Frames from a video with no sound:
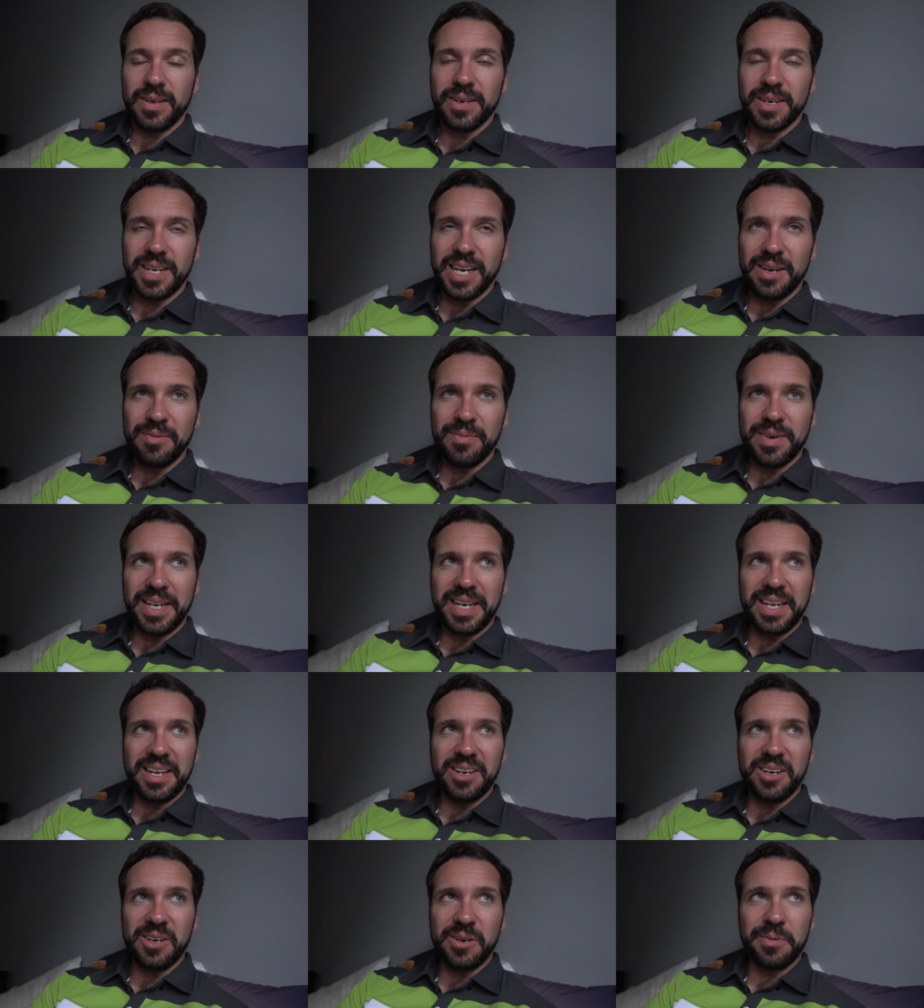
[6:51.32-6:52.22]
Okay, I
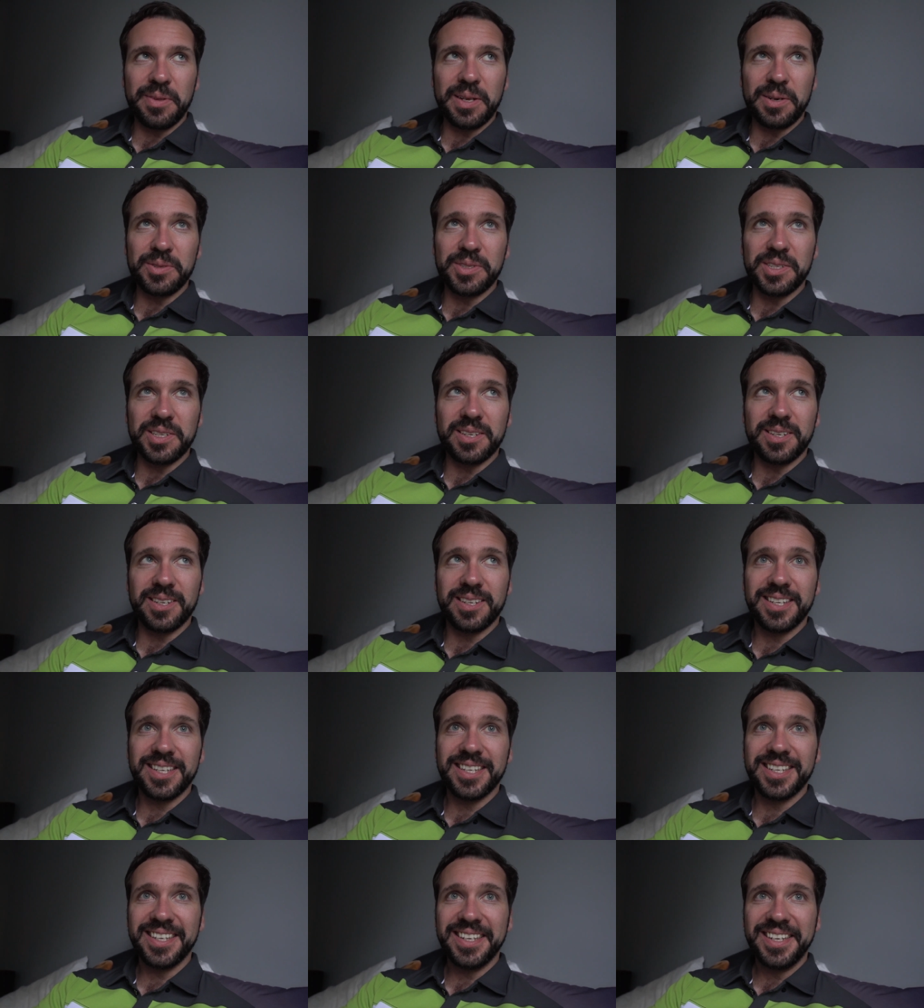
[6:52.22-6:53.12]
made it home. That was a
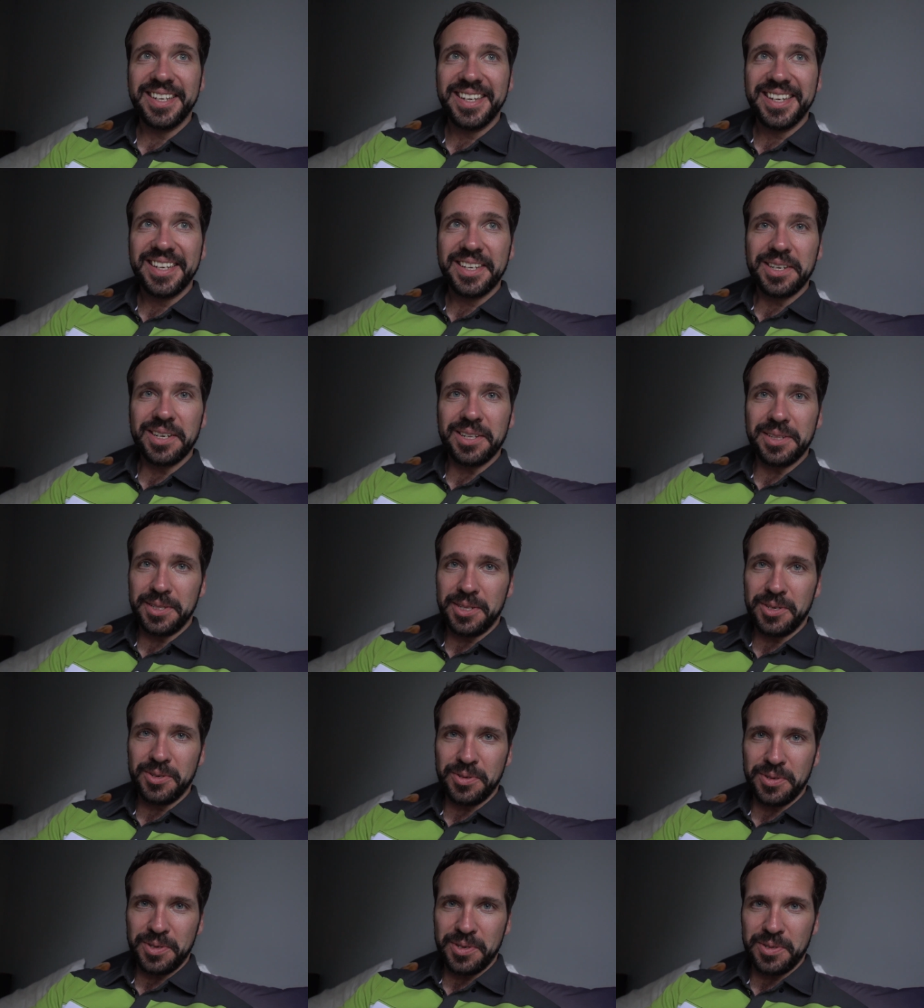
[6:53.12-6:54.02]

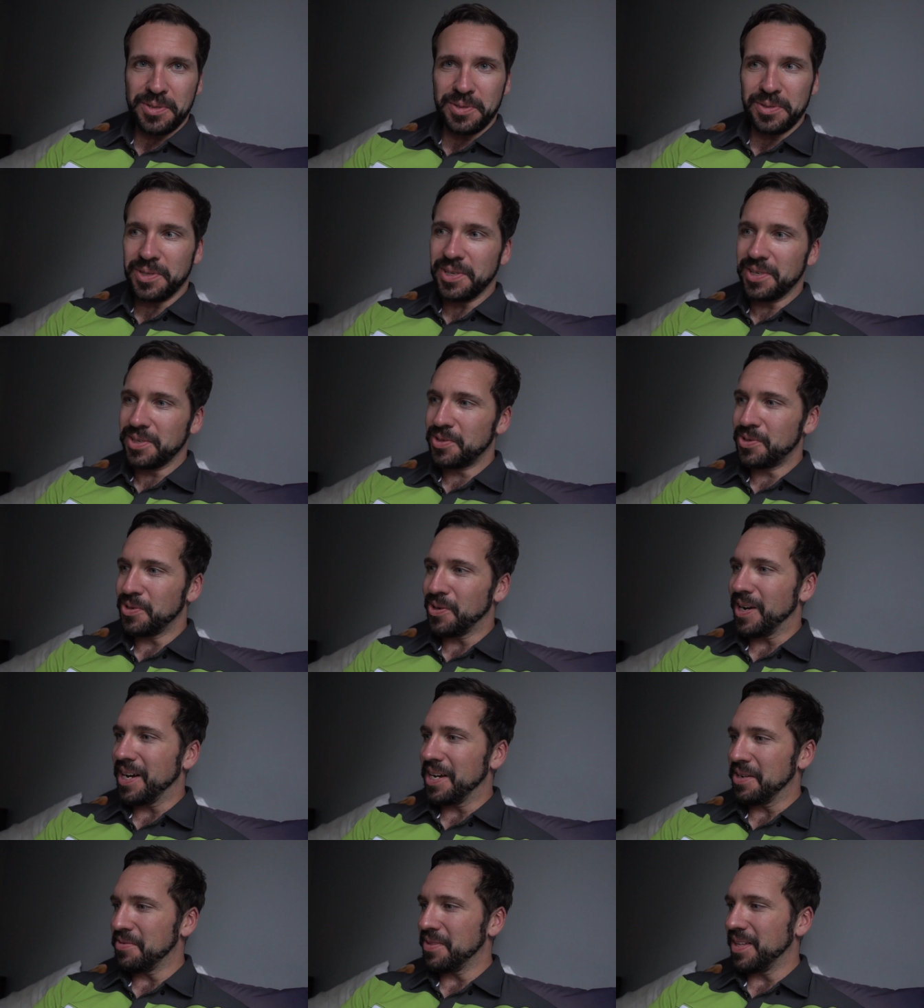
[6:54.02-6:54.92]
long old
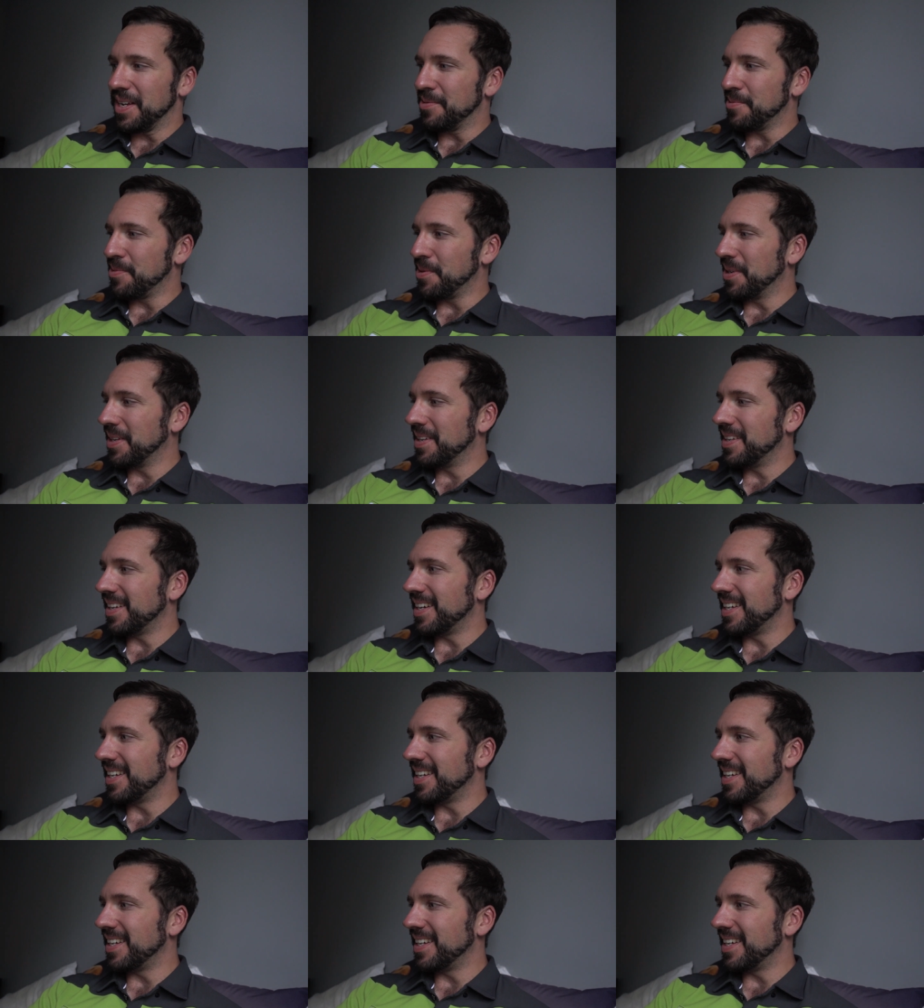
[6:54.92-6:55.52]
drive, that one.